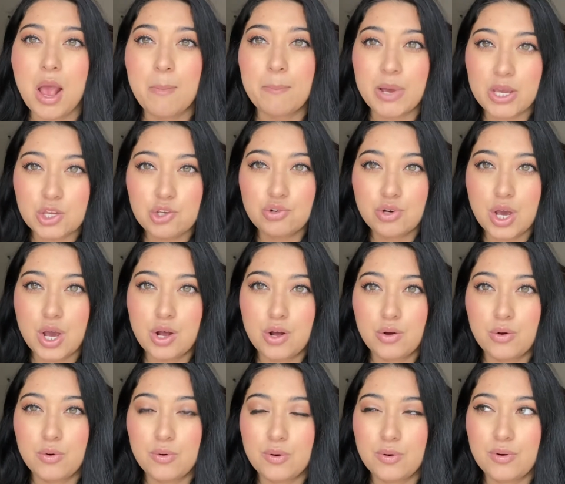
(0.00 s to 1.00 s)
but you
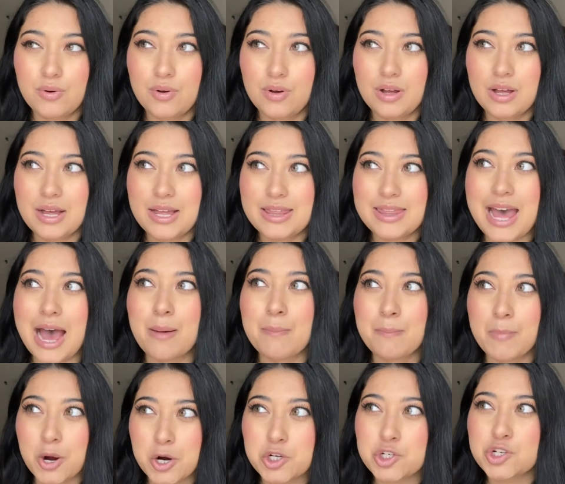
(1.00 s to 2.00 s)
know, that
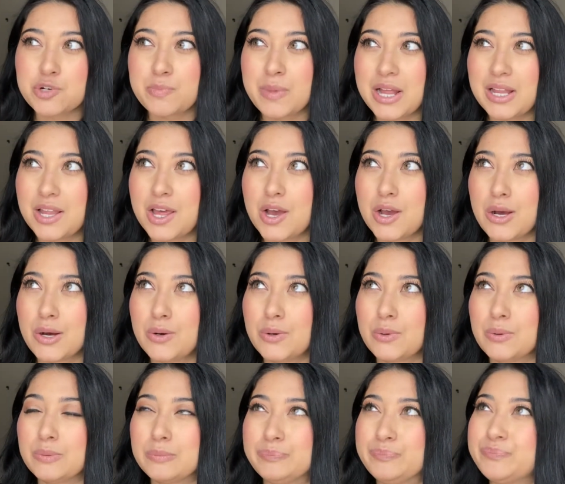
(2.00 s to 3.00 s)

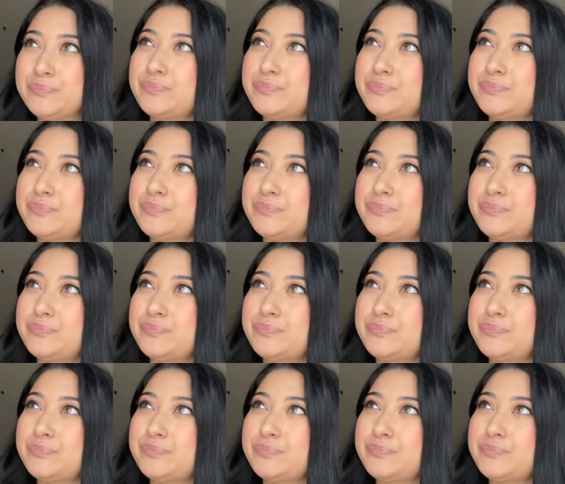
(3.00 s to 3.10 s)
marshmallow